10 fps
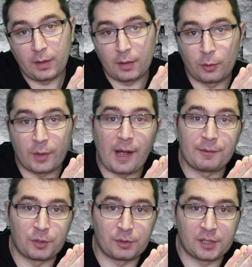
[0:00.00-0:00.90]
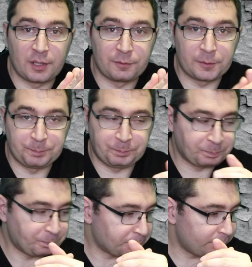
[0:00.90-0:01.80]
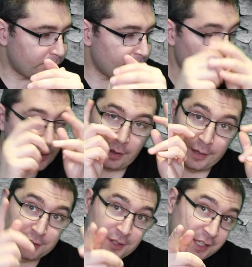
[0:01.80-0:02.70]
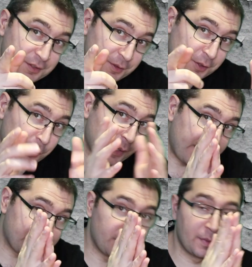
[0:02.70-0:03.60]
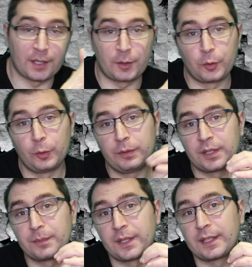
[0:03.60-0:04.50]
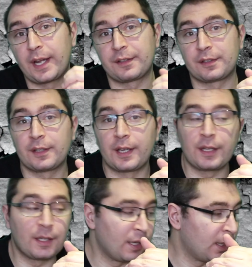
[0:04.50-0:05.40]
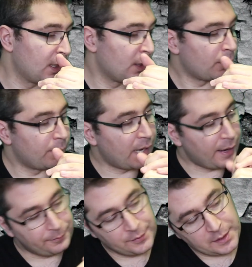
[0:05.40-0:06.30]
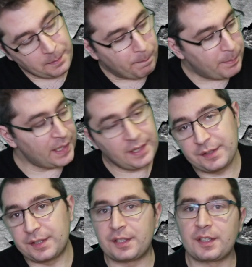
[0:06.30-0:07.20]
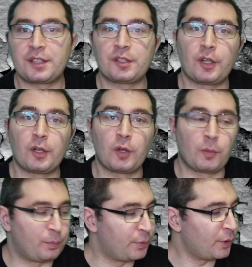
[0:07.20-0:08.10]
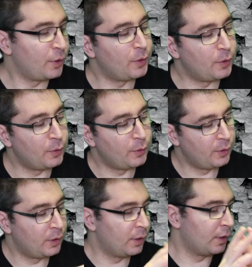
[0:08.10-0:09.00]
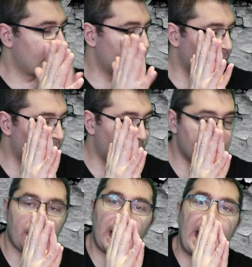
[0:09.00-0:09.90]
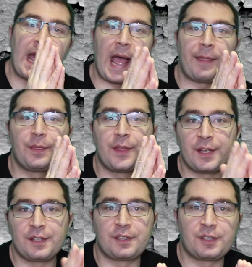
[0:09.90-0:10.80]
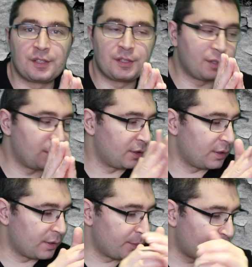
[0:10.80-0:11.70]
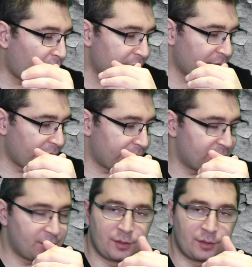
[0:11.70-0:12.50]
look after yourself. In today's video we have something cool, something nice today. We have the Beats Solo Pro. I had this product